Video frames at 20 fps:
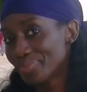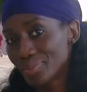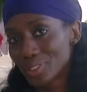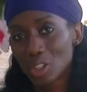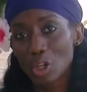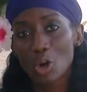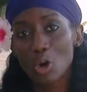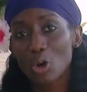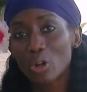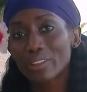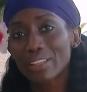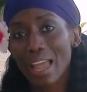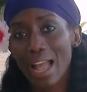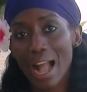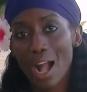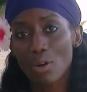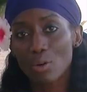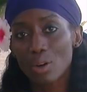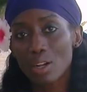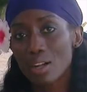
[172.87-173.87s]
The old
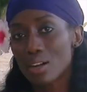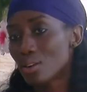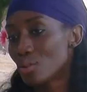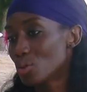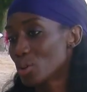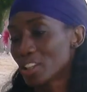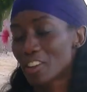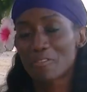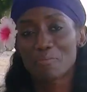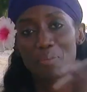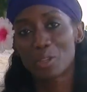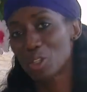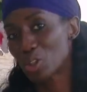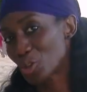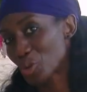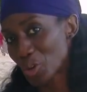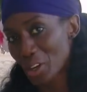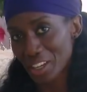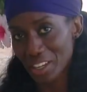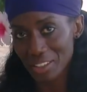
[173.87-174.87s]
Awa would have been
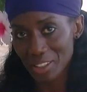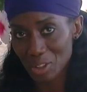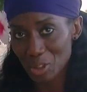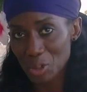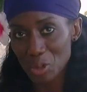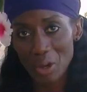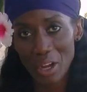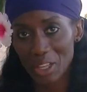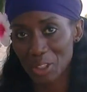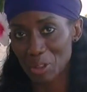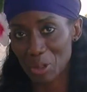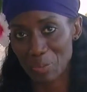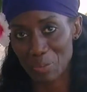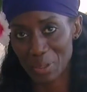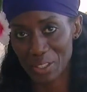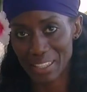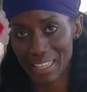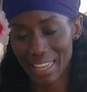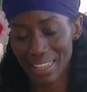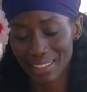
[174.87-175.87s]
triggered 200
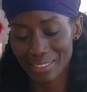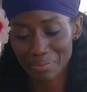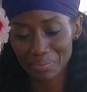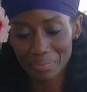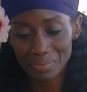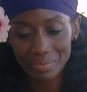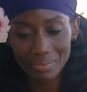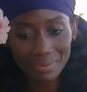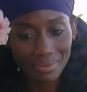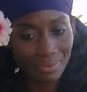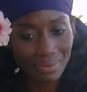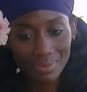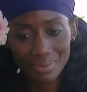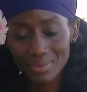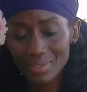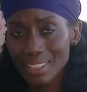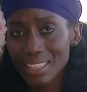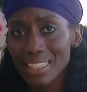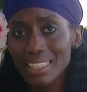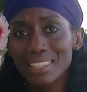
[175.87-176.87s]
percent
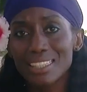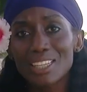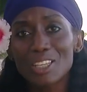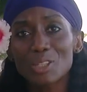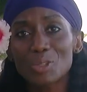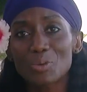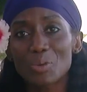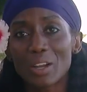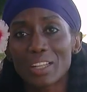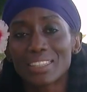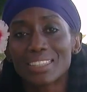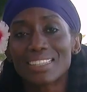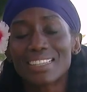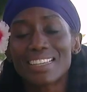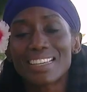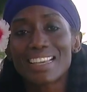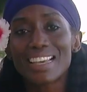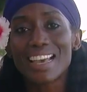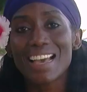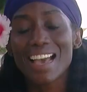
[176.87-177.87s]
this one,
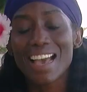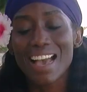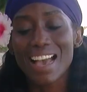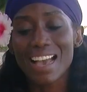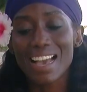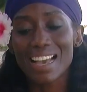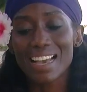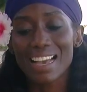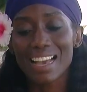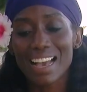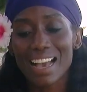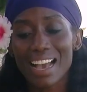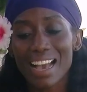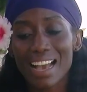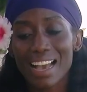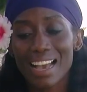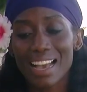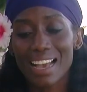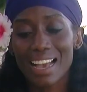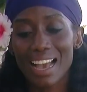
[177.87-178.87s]

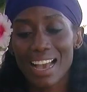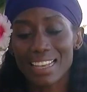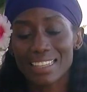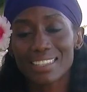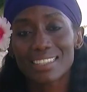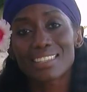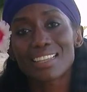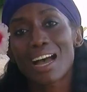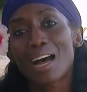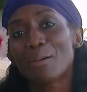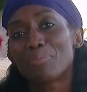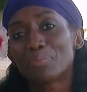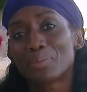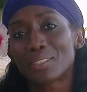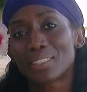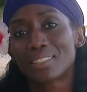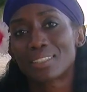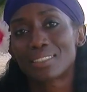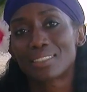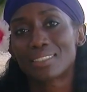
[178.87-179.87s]
I stopped.
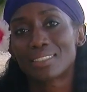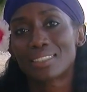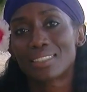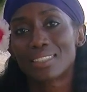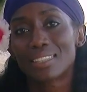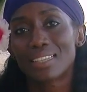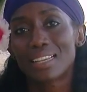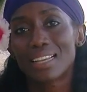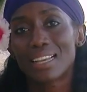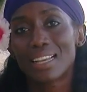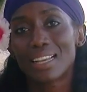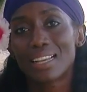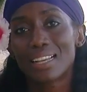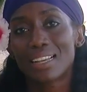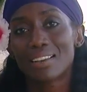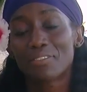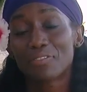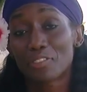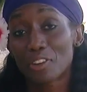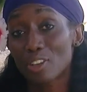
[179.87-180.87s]

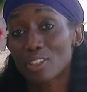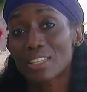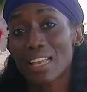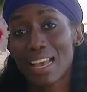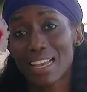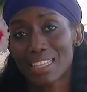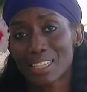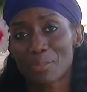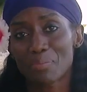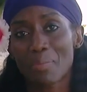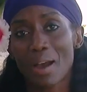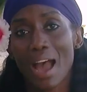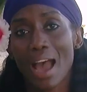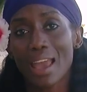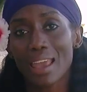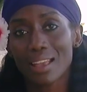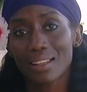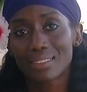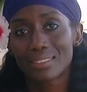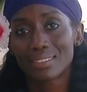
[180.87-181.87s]
First, I
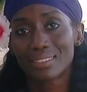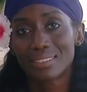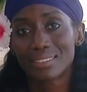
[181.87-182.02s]
smile.